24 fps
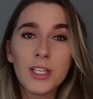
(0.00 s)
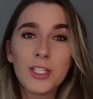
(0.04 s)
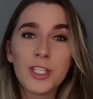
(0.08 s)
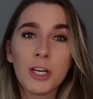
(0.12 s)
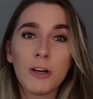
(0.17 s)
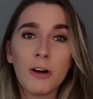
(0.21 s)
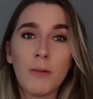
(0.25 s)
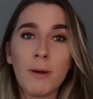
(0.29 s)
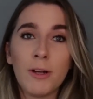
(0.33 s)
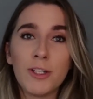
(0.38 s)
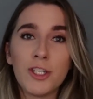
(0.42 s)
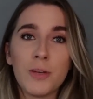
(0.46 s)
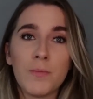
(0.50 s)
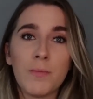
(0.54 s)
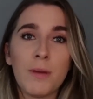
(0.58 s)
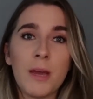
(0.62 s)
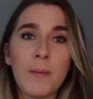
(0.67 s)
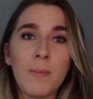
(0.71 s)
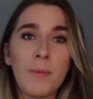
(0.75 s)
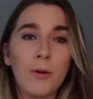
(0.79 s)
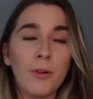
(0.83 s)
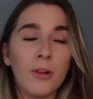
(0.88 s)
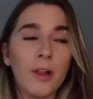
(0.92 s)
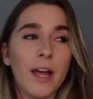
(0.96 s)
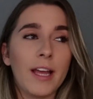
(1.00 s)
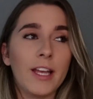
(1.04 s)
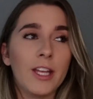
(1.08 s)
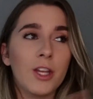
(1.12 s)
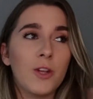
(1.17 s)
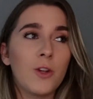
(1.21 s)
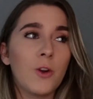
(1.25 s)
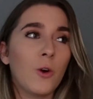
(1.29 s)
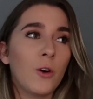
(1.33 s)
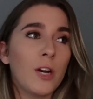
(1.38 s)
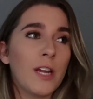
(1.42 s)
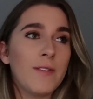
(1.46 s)
So a bunch of people, like
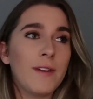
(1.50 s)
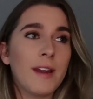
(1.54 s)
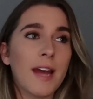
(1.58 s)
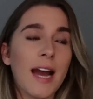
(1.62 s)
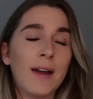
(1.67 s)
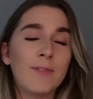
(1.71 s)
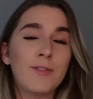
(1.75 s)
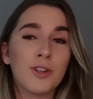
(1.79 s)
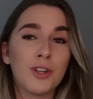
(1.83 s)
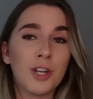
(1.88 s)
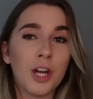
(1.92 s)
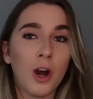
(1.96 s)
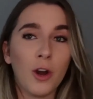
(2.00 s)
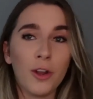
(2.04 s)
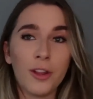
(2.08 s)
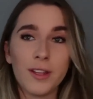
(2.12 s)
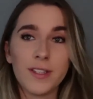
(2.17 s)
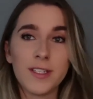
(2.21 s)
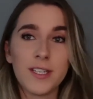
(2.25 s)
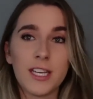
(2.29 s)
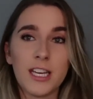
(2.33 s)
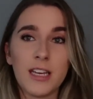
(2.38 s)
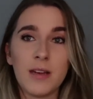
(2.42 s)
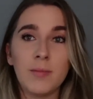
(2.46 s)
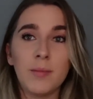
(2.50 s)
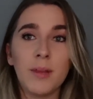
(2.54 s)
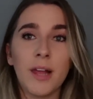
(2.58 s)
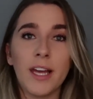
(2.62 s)
you don't even have to know your team.